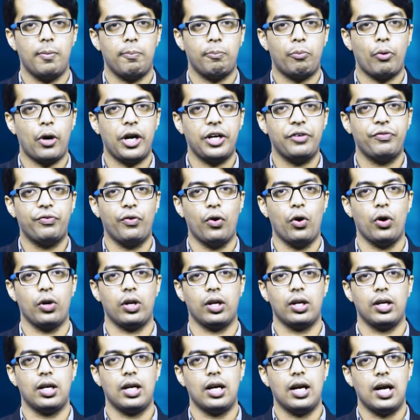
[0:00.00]
Point
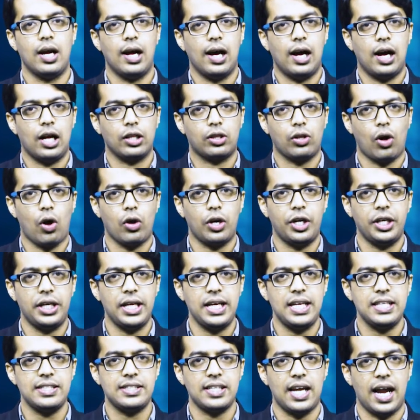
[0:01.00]
4,
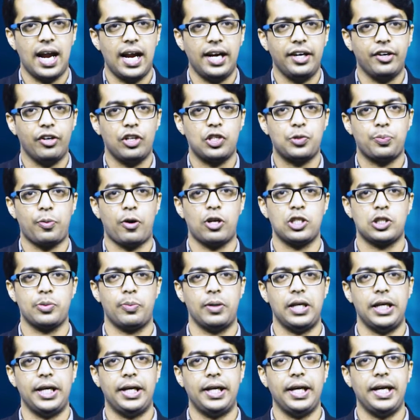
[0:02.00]
authorities and
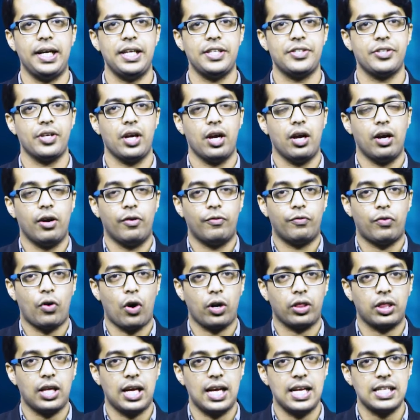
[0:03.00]
responsibilities
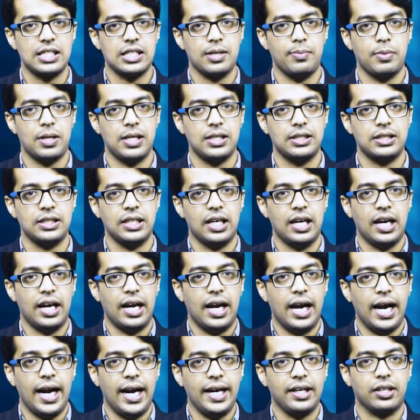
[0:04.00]
for the SMS
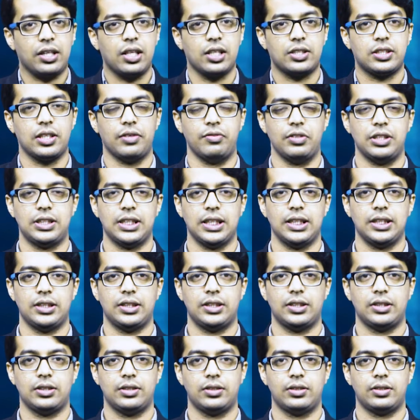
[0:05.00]
and the
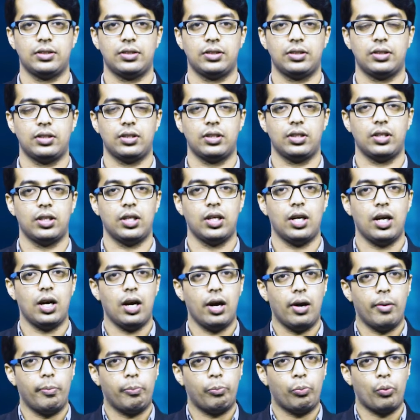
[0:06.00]
services.
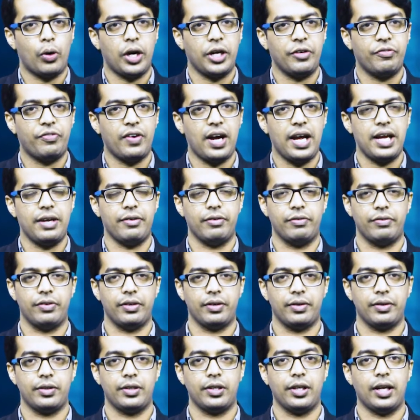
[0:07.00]
Point 5,
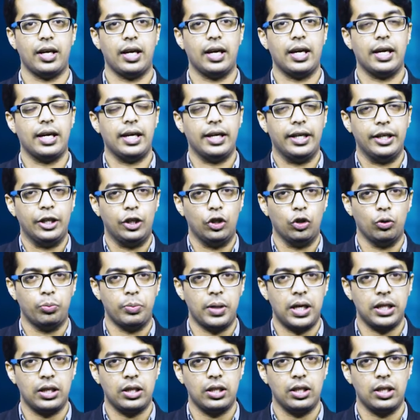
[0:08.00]

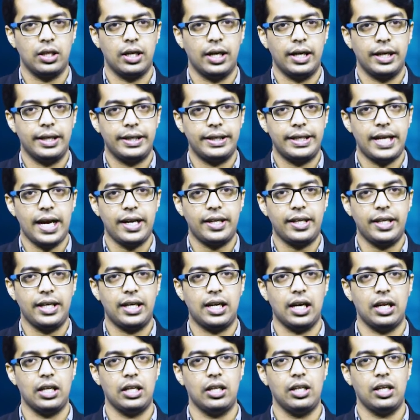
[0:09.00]
human,
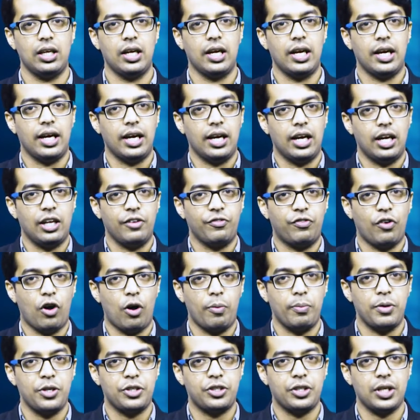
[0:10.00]
technical,
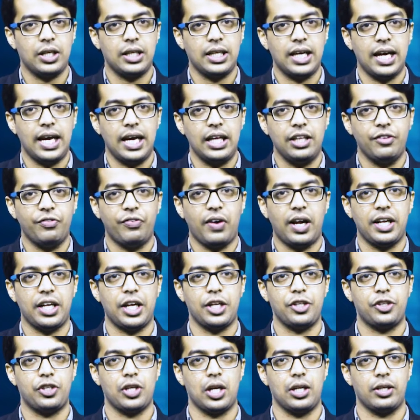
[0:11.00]
information, and
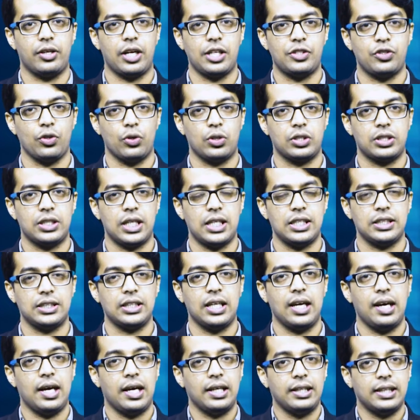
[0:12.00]
financial
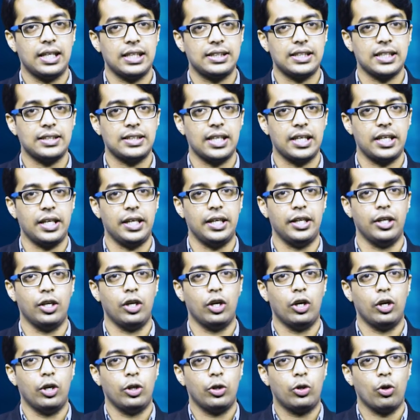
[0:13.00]
resources necessary
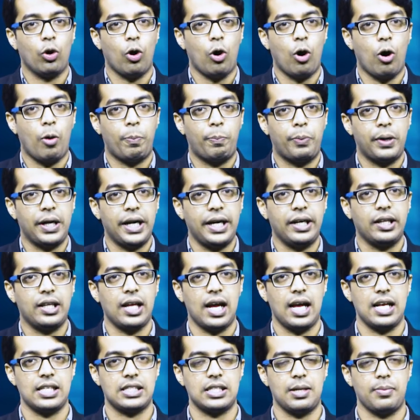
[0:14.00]
to operate the
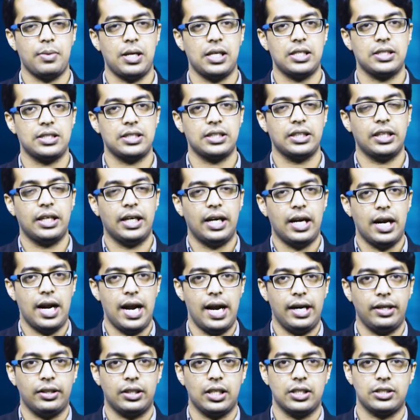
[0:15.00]
SMS
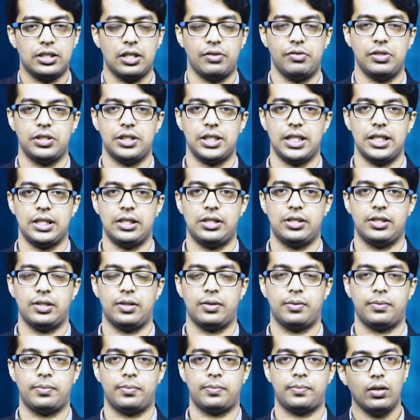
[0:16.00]
and the services.
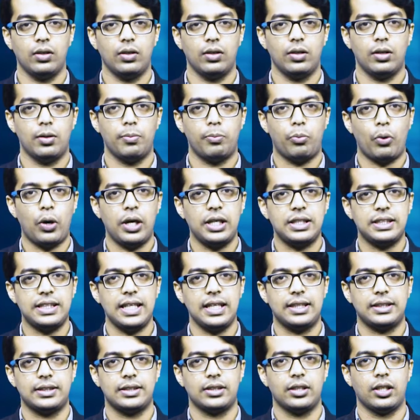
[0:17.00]
Point
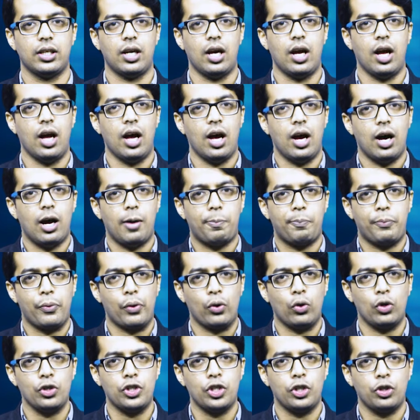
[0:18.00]
6.
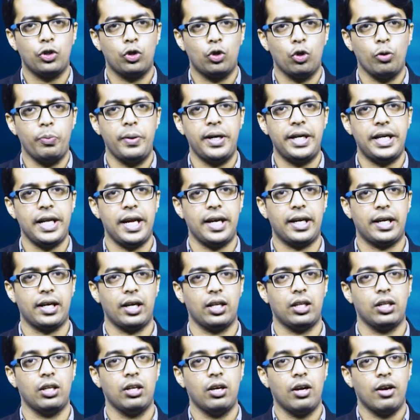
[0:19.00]
Approach to be
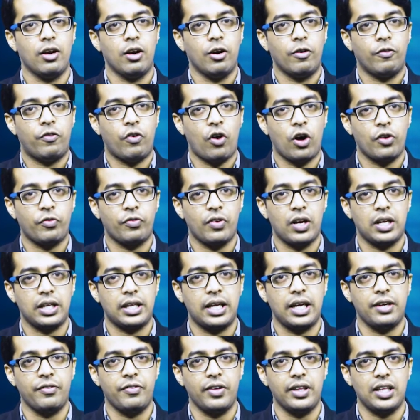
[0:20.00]
taken for
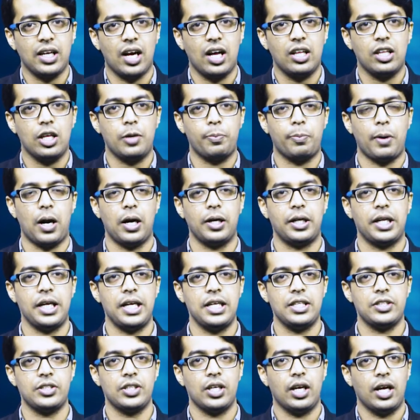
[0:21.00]
working with other
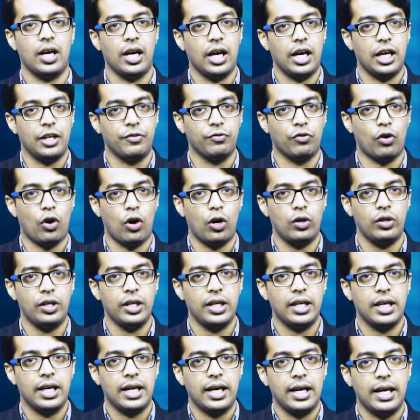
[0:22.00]
parties involved
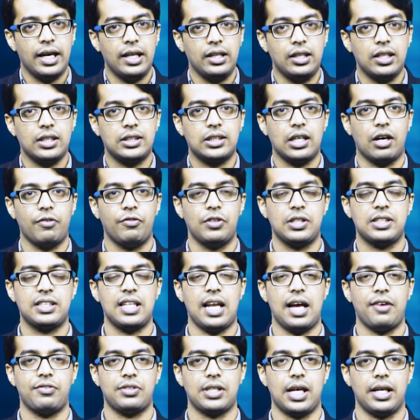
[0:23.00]
in the service
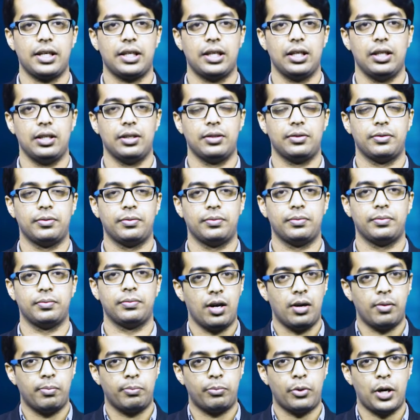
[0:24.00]
lifecycle.
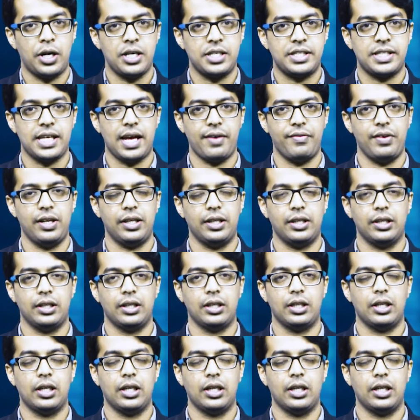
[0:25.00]
Point 7.